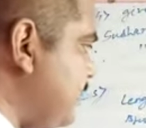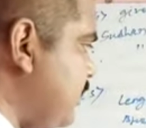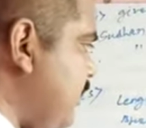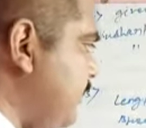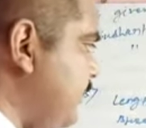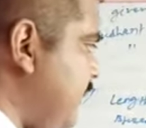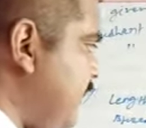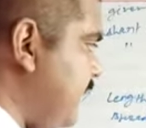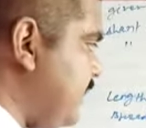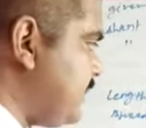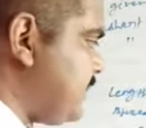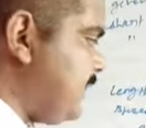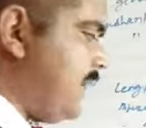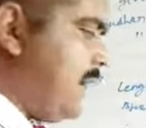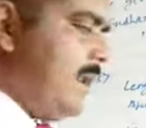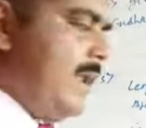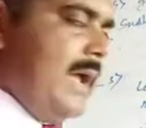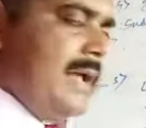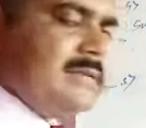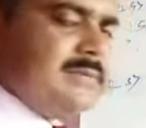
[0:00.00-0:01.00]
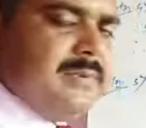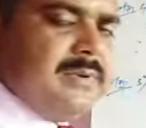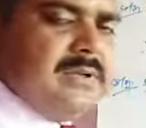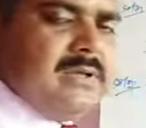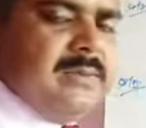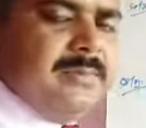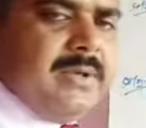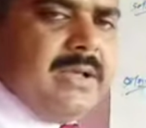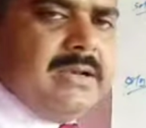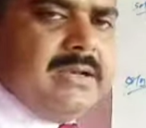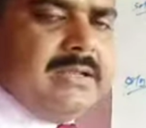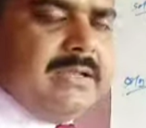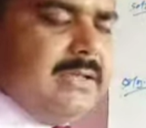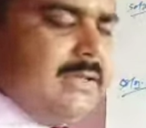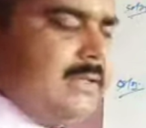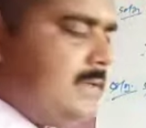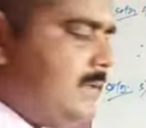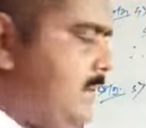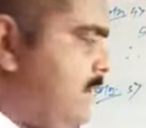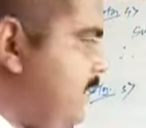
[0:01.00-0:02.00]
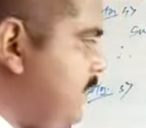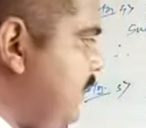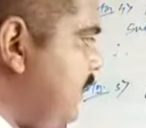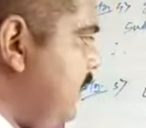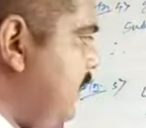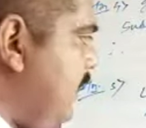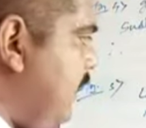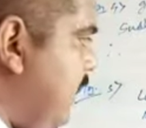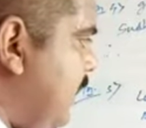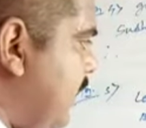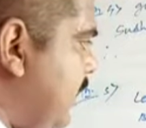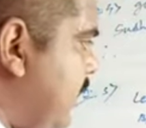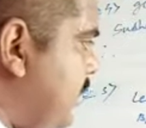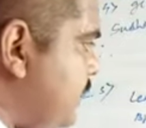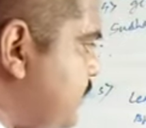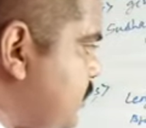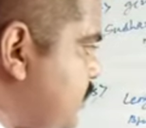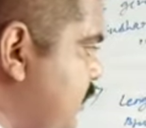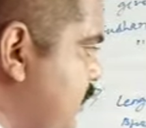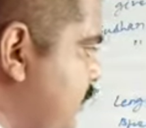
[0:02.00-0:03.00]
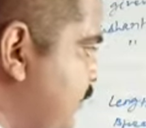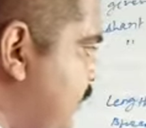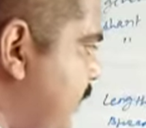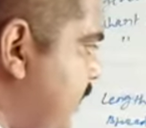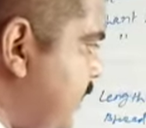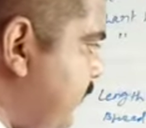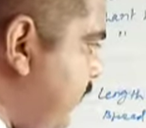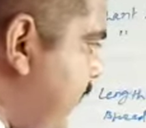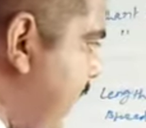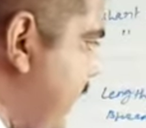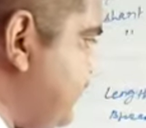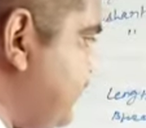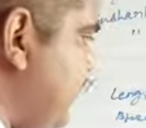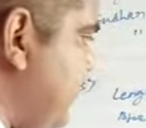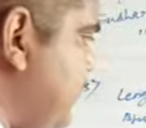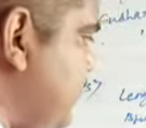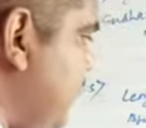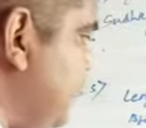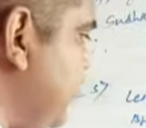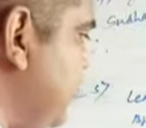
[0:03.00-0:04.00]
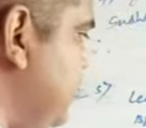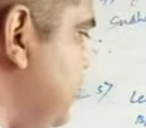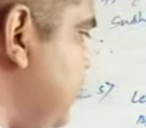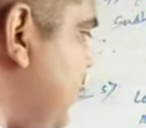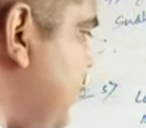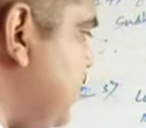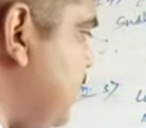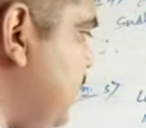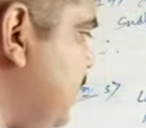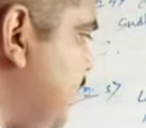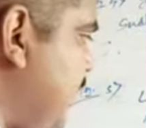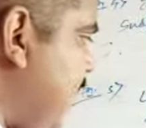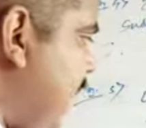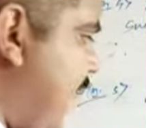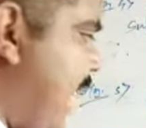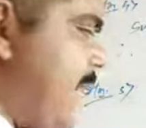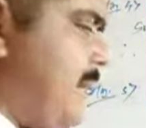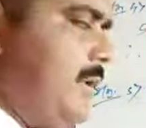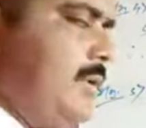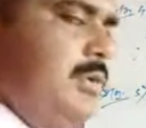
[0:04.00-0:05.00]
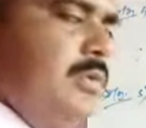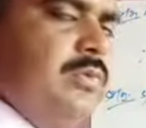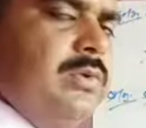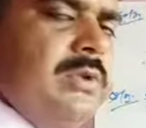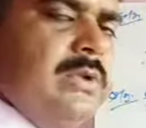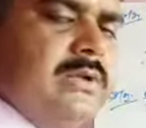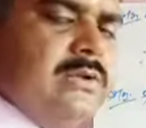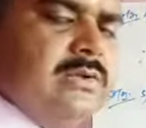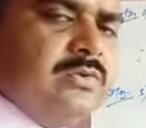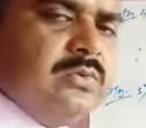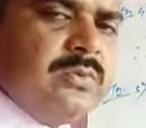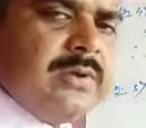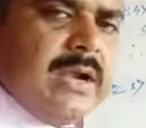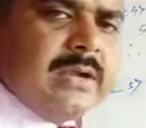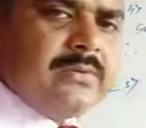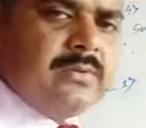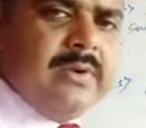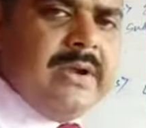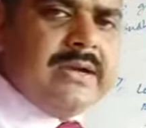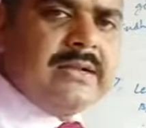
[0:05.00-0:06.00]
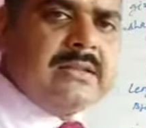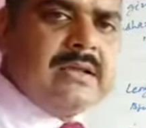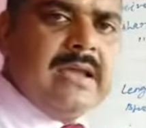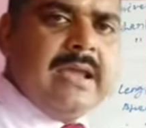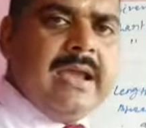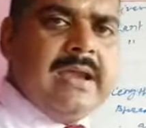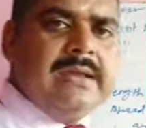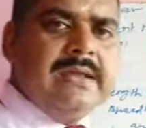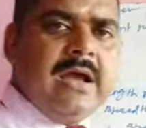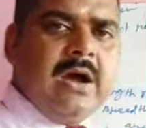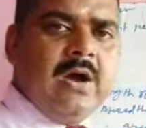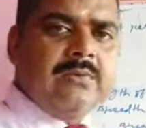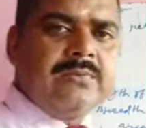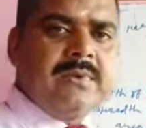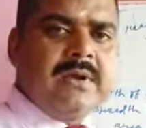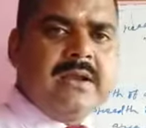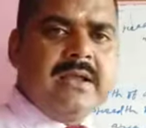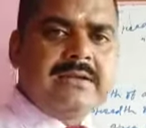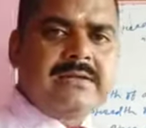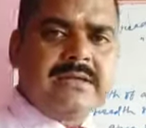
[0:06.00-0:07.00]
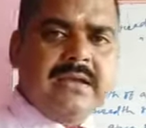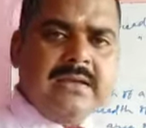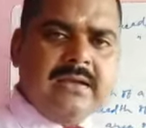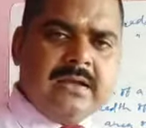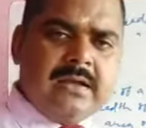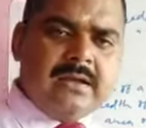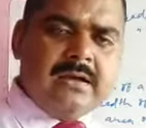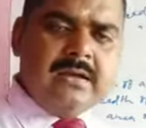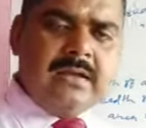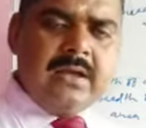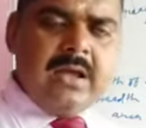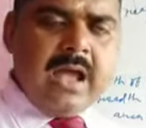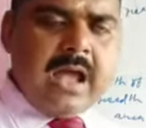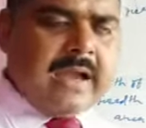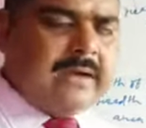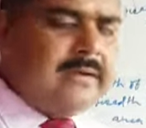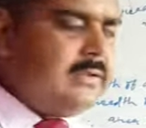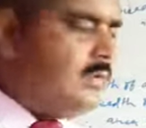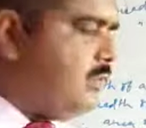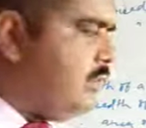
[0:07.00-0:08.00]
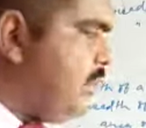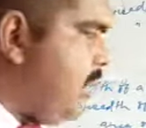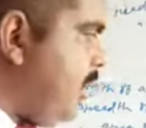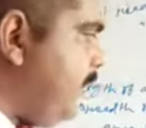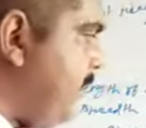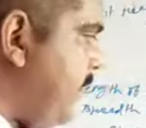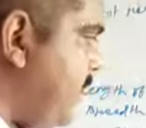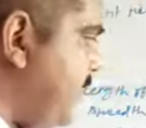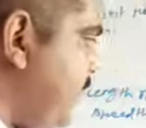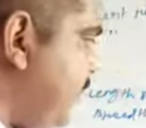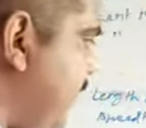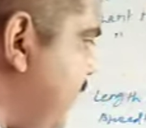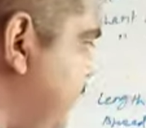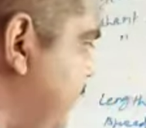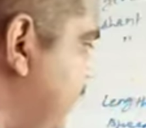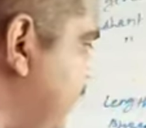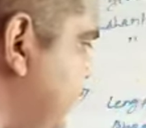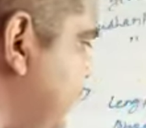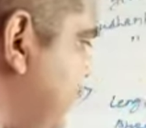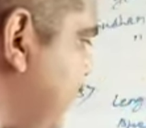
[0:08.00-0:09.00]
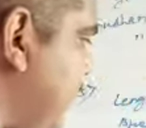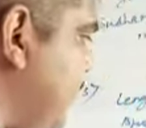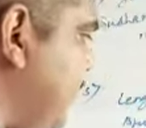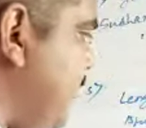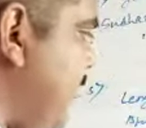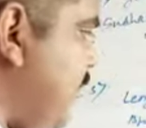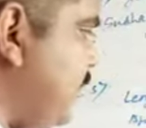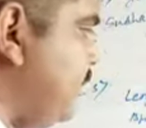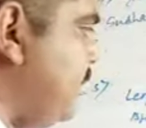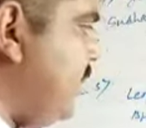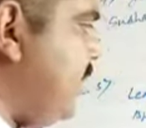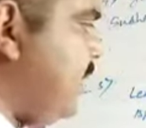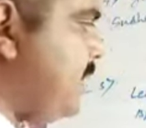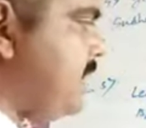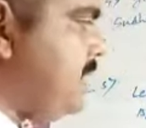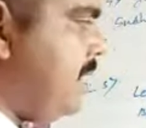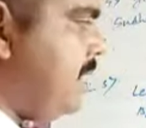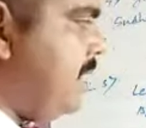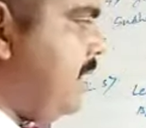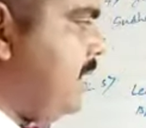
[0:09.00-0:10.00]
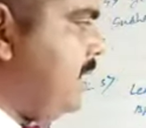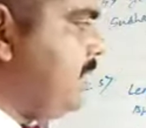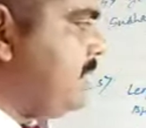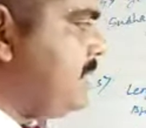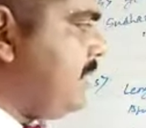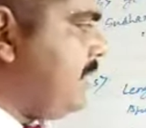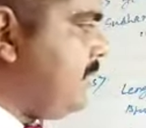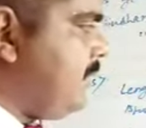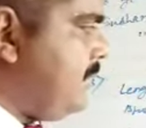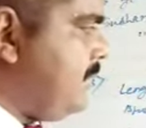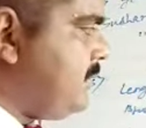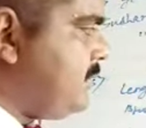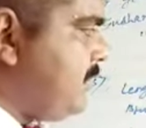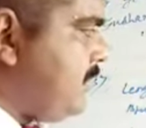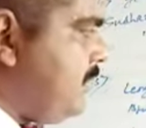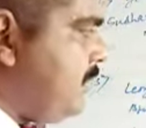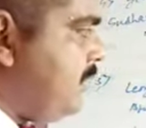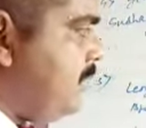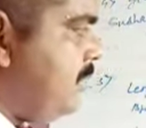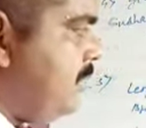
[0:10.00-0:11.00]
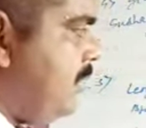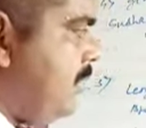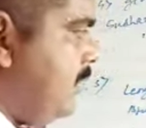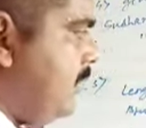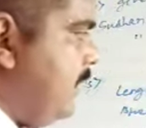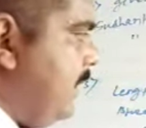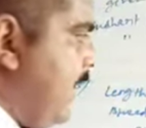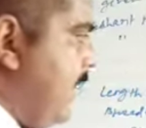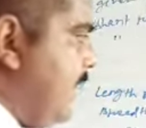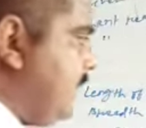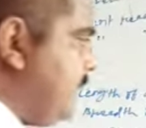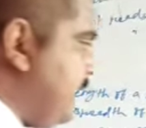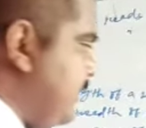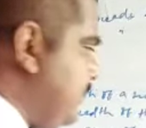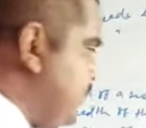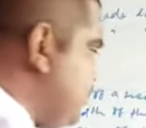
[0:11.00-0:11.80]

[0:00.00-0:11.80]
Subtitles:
of the rectangle has been given in 2.5 centimeter, and you need to calculate the area of the rectangle, and you know very well that area of the rectangle is equal to length into